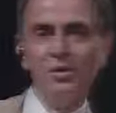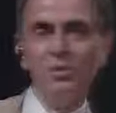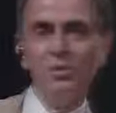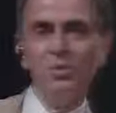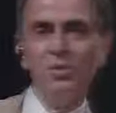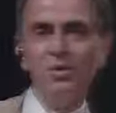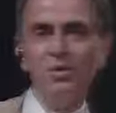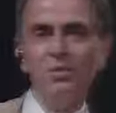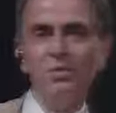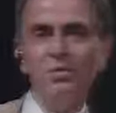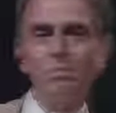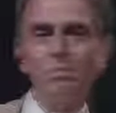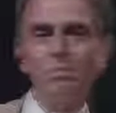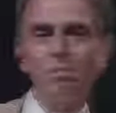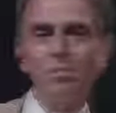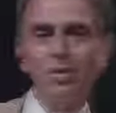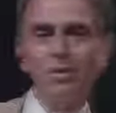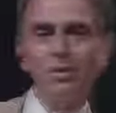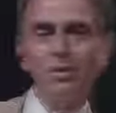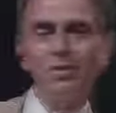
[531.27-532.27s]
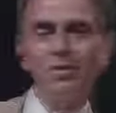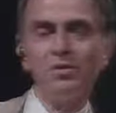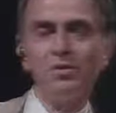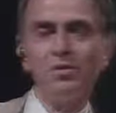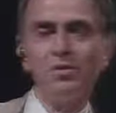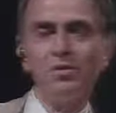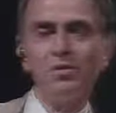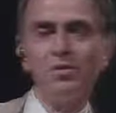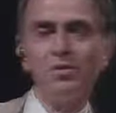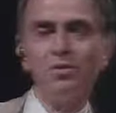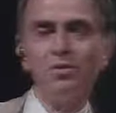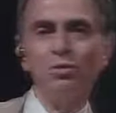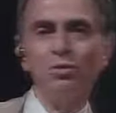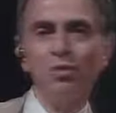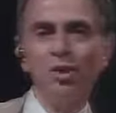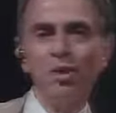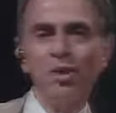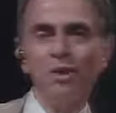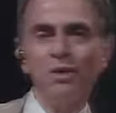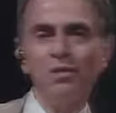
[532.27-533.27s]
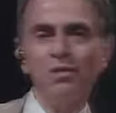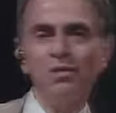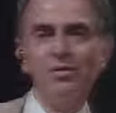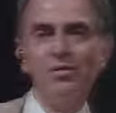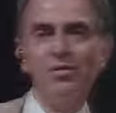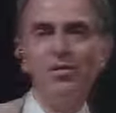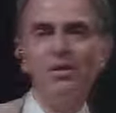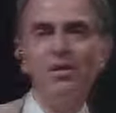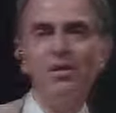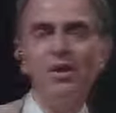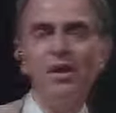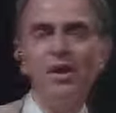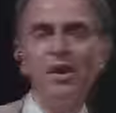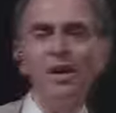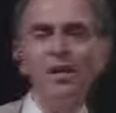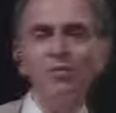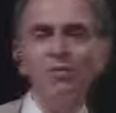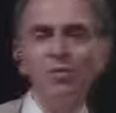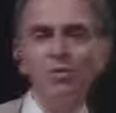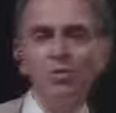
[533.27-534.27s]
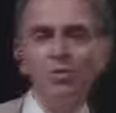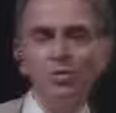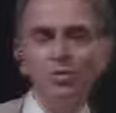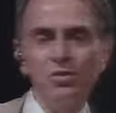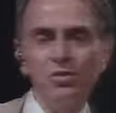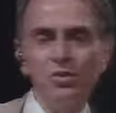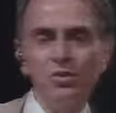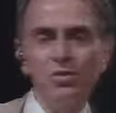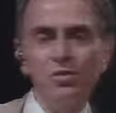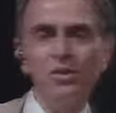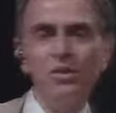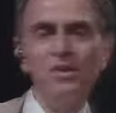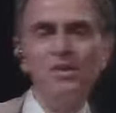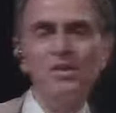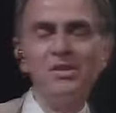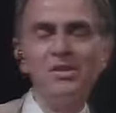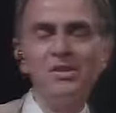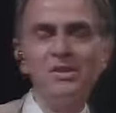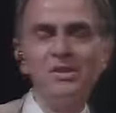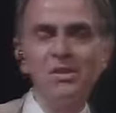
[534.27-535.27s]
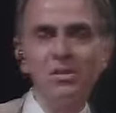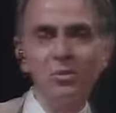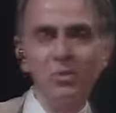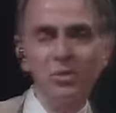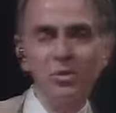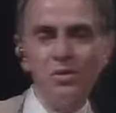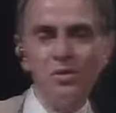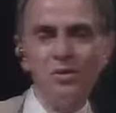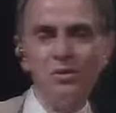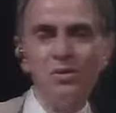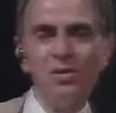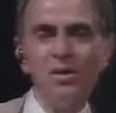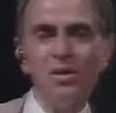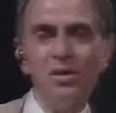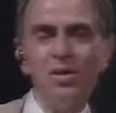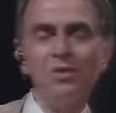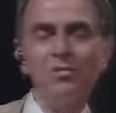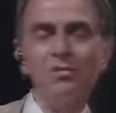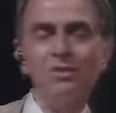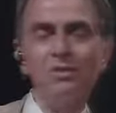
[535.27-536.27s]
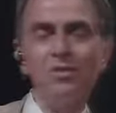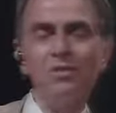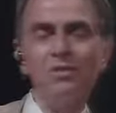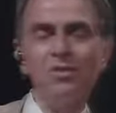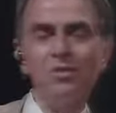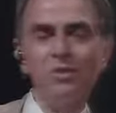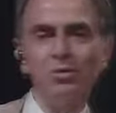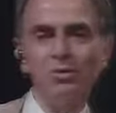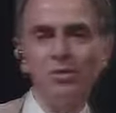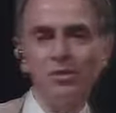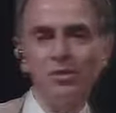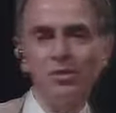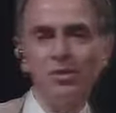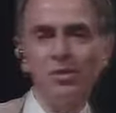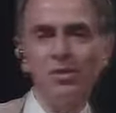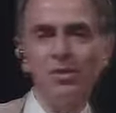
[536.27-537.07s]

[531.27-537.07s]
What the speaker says: We are the product of a grand evolutionary sequence, cosmic evolution,